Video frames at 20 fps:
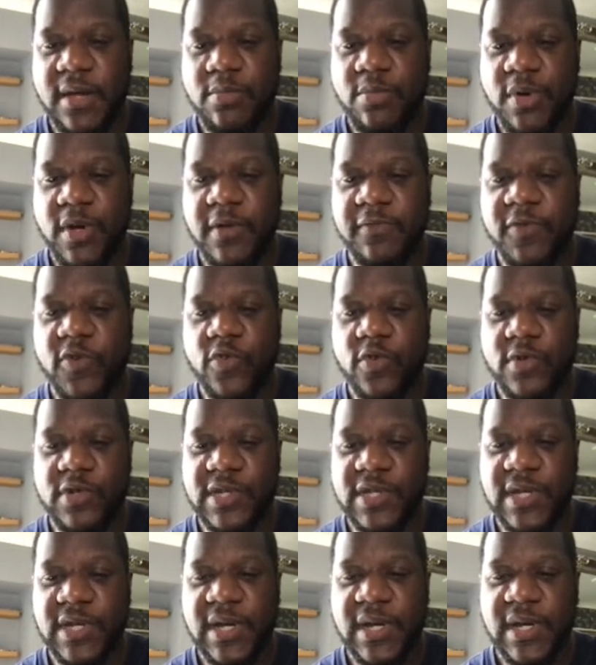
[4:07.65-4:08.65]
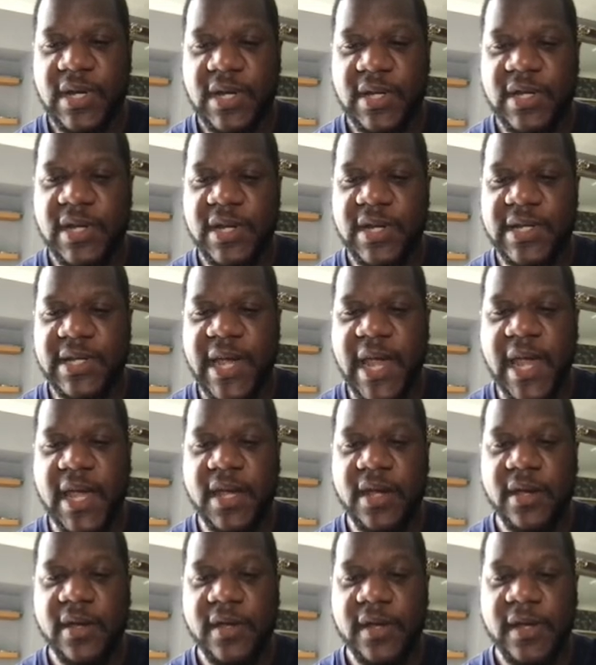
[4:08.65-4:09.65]
But of course, that's going to
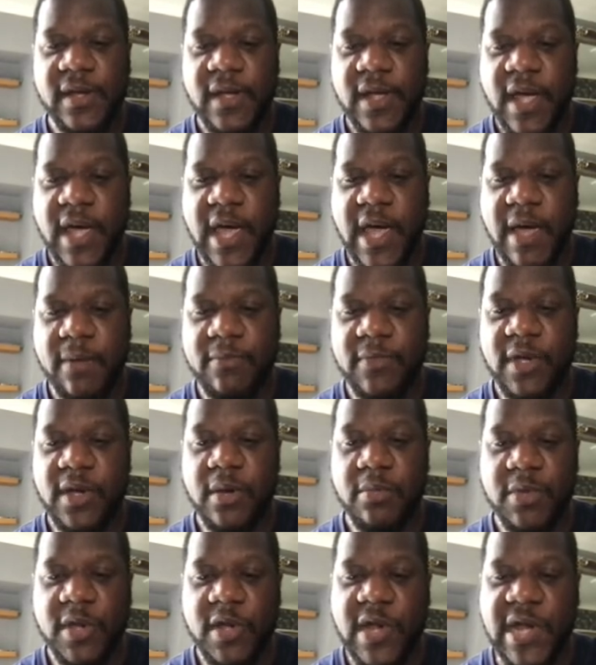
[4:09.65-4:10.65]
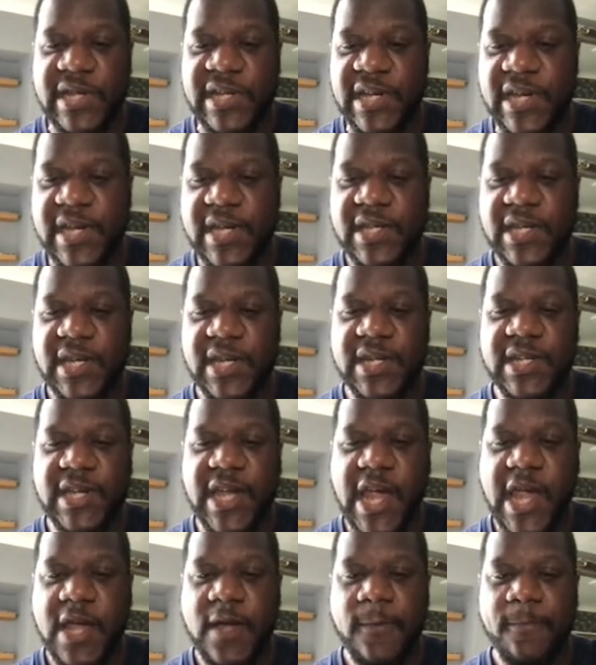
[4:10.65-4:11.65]
take the community. It's going to
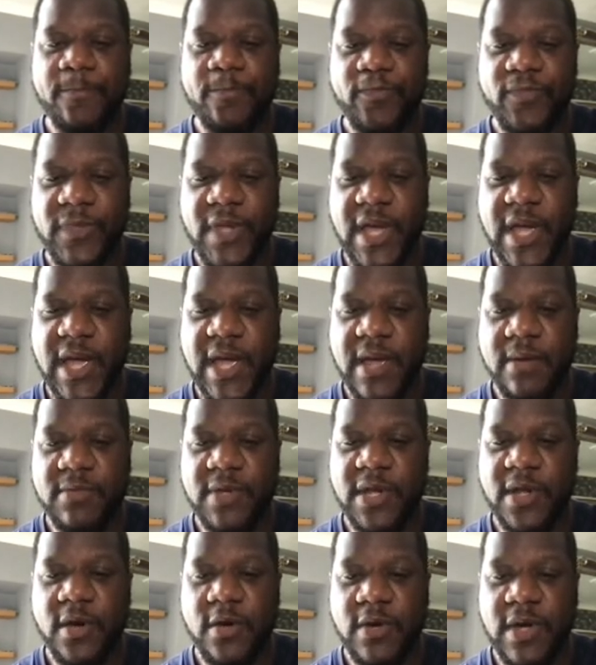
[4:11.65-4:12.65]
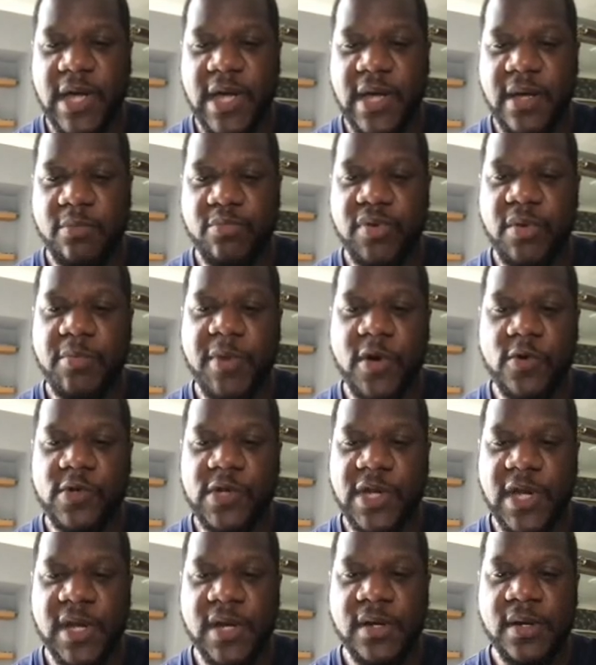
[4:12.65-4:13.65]
take you know,
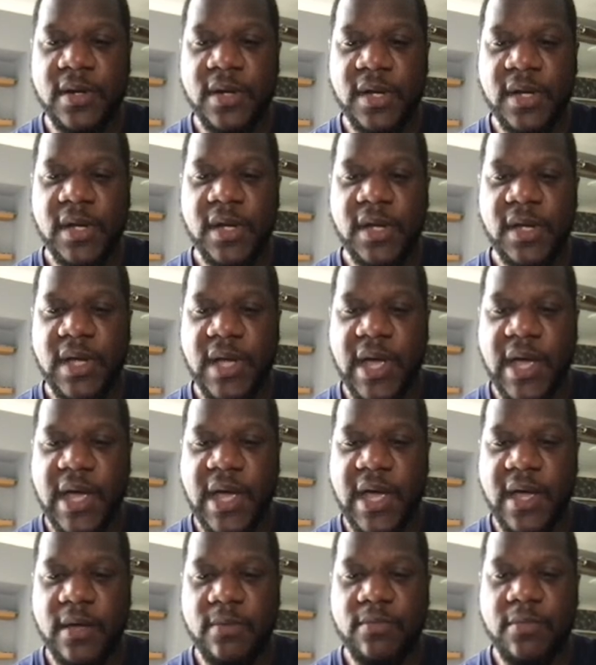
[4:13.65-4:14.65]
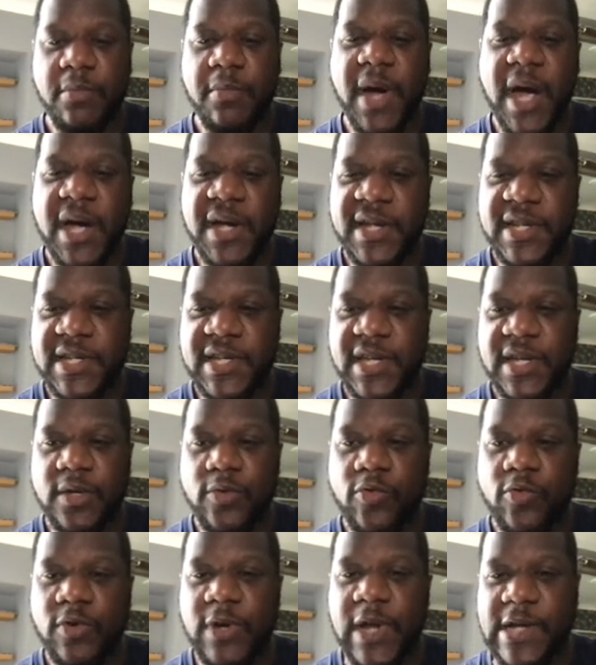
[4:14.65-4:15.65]
promotion, marketing,
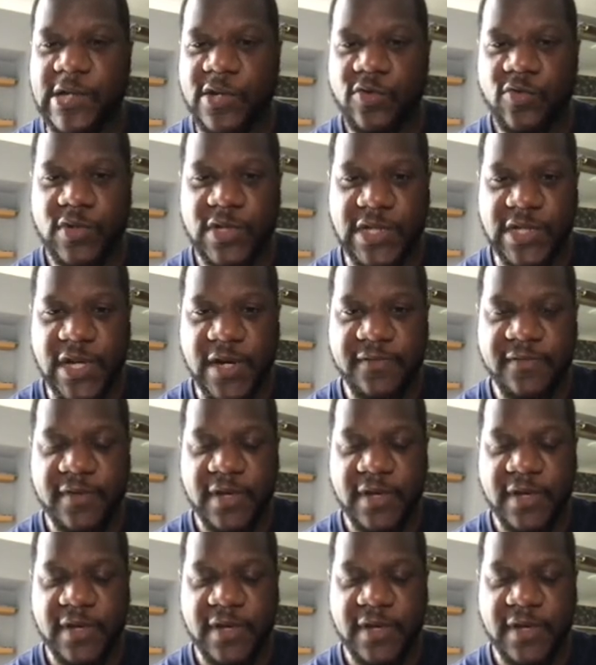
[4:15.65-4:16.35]
all that sort of stuff.